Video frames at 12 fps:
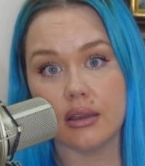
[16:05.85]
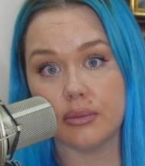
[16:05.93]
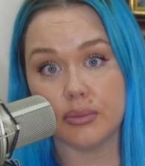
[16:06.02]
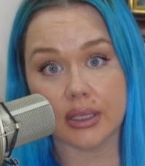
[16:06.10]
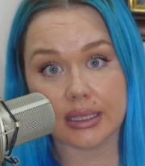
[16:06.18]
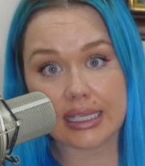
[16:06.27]

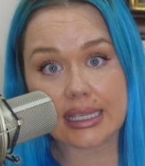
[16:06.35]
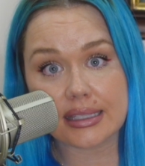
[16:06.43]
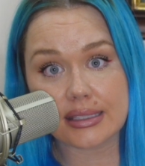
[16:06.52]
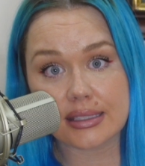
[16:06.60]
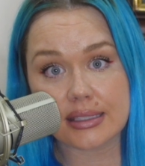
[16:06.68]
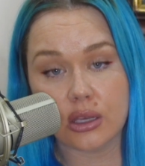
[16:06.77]

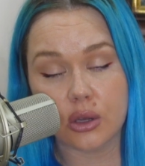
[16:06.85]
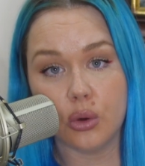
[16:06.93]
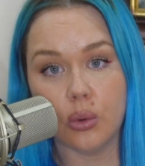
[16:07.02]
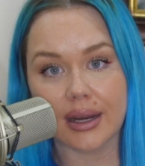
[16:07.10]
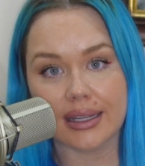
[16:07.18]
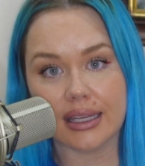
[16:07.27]
police
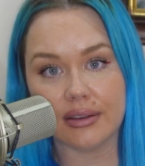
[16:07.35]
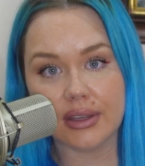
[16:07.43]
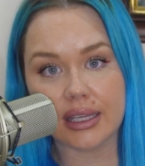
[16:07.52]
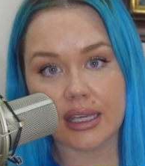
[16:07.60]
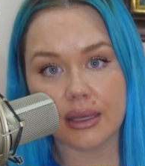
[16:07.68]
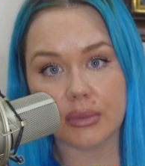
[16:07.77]
who are
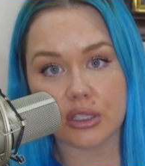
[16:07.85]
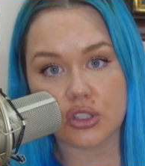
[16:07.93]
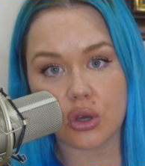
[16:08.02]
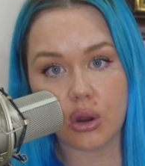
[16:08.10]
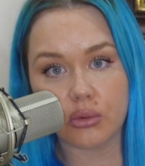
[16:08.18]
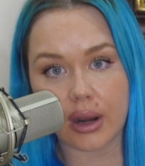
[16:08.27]
giving him
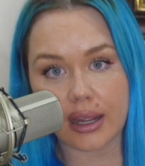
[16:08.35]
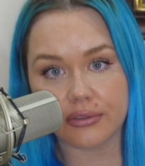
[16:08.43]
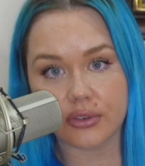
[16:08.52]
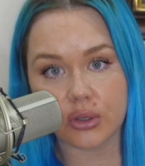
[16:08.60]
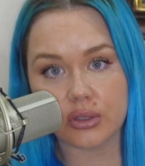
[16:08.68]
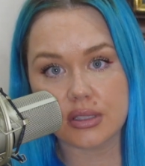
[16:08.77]
assault
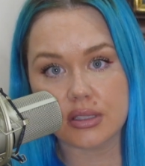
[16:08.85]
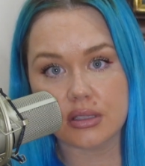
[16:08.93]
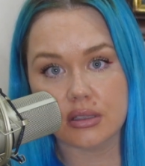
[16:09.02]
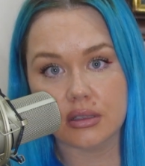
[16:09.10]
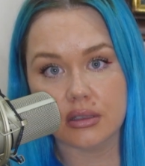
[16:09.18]
rifles.